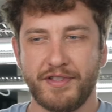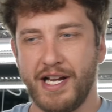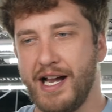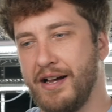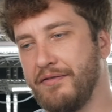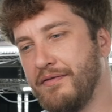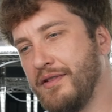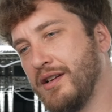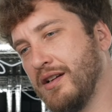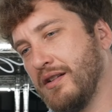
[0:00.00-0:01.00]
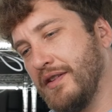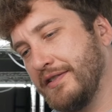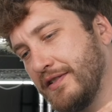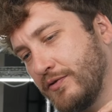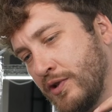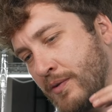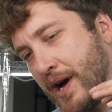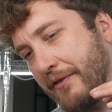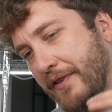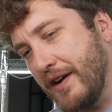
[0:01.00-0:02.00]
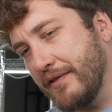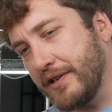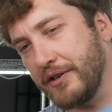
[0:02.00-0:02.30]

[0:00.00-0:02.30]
chive. This is one of my favorite to